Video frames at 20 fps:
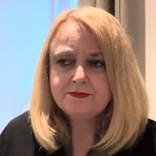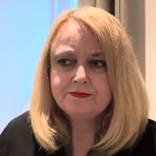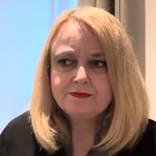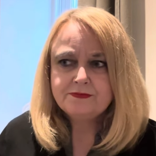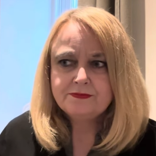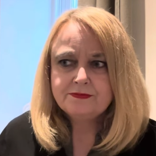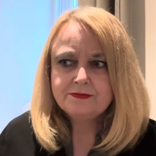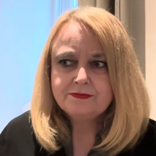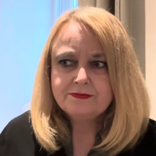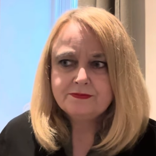
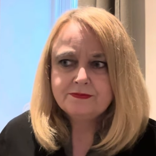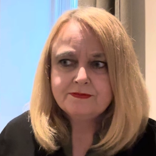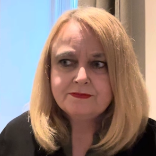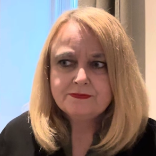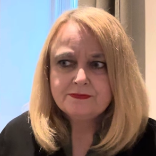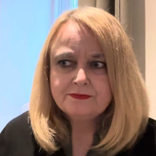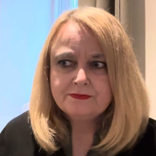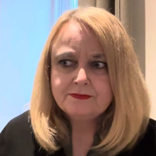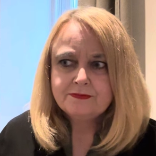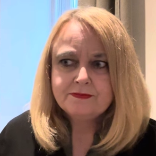
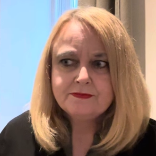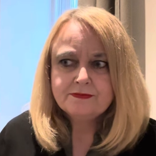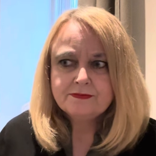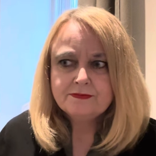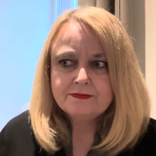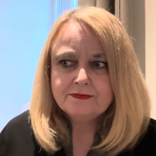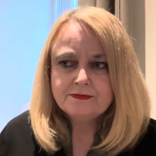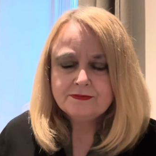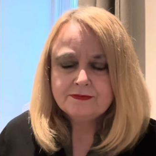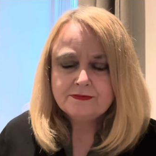
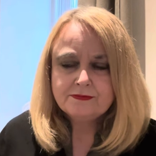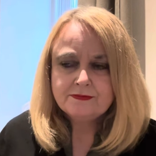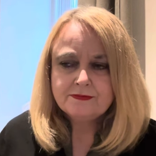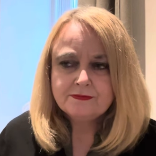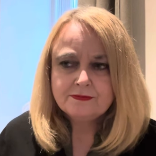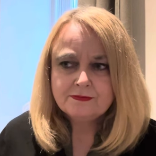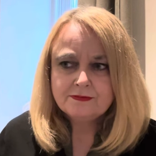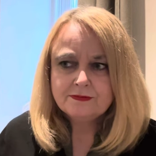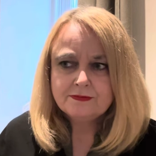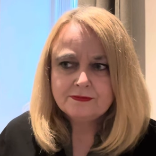
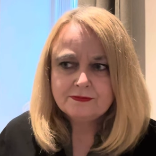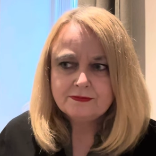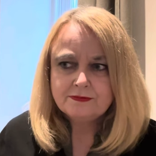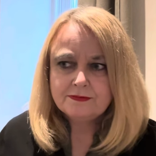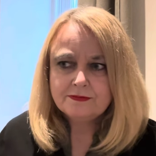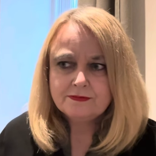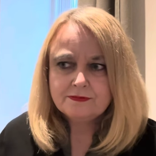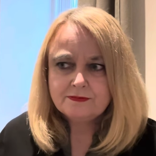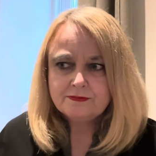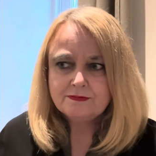
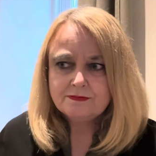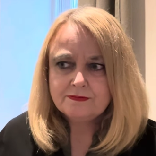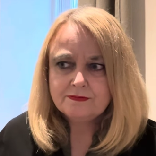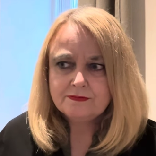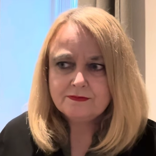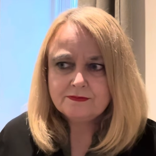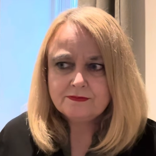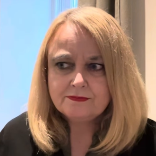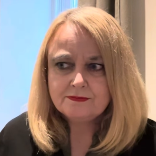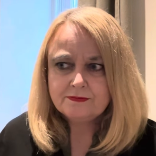
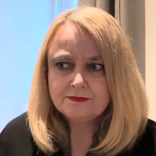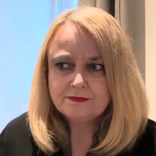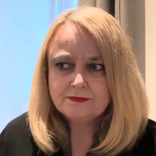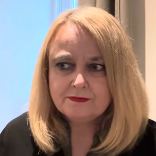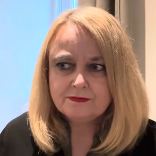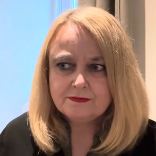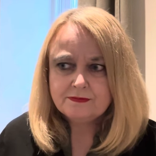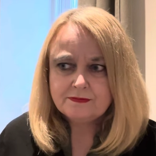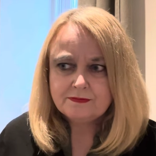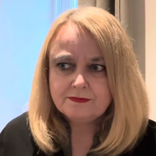
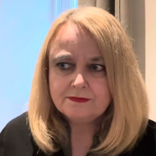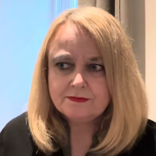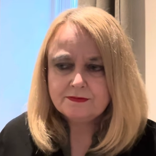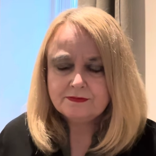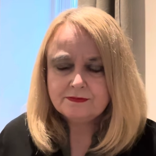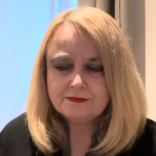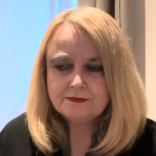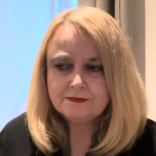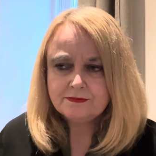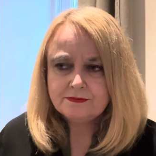
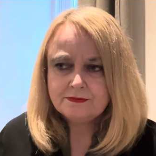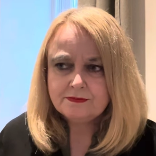Nothing is said.